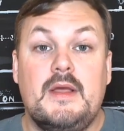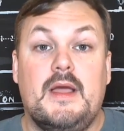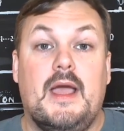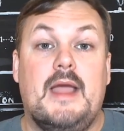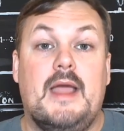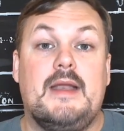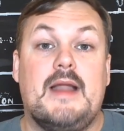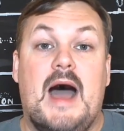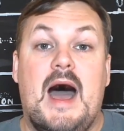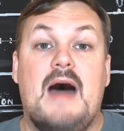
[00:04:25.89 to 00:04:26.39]

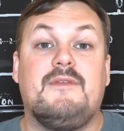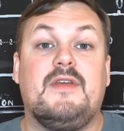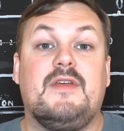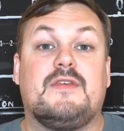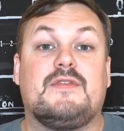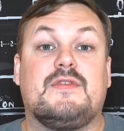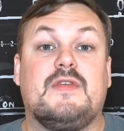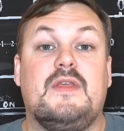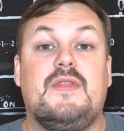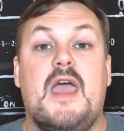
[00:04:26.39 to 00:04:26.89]
And
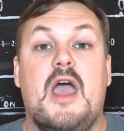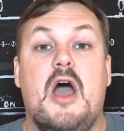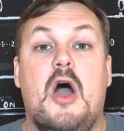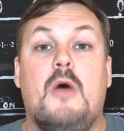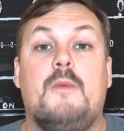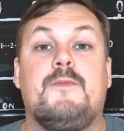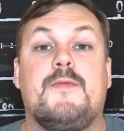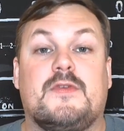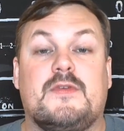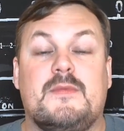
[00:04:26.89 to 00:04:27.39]
obviously they
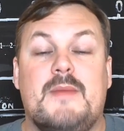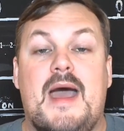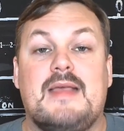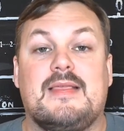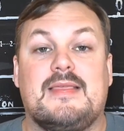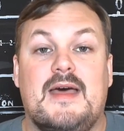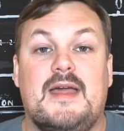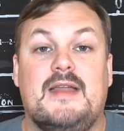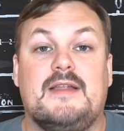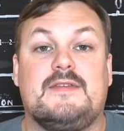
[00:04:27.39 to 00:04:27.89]
hope for some
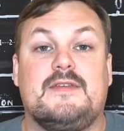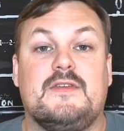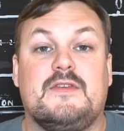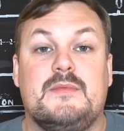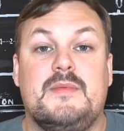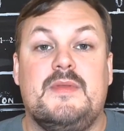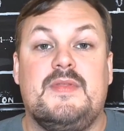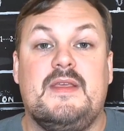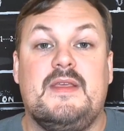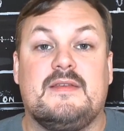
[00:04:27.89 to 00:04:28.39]

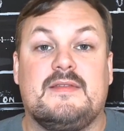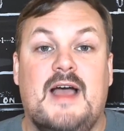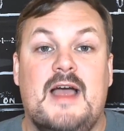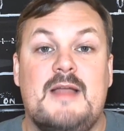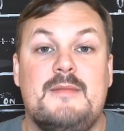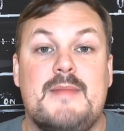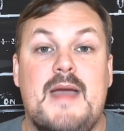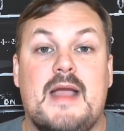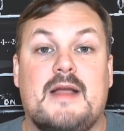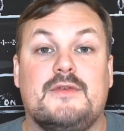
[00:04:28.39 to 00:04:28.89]
athleticism in these
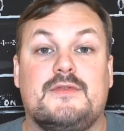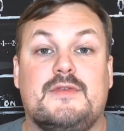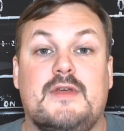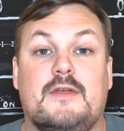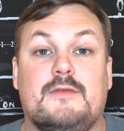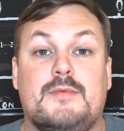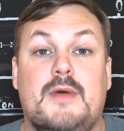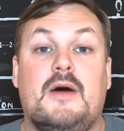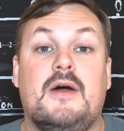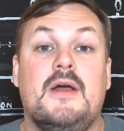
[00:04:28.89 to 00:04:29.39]
linebackers
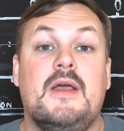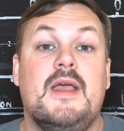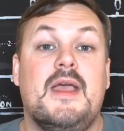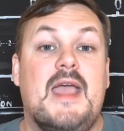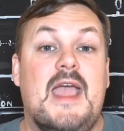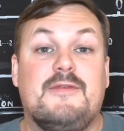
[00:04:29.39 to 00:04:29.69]
as well.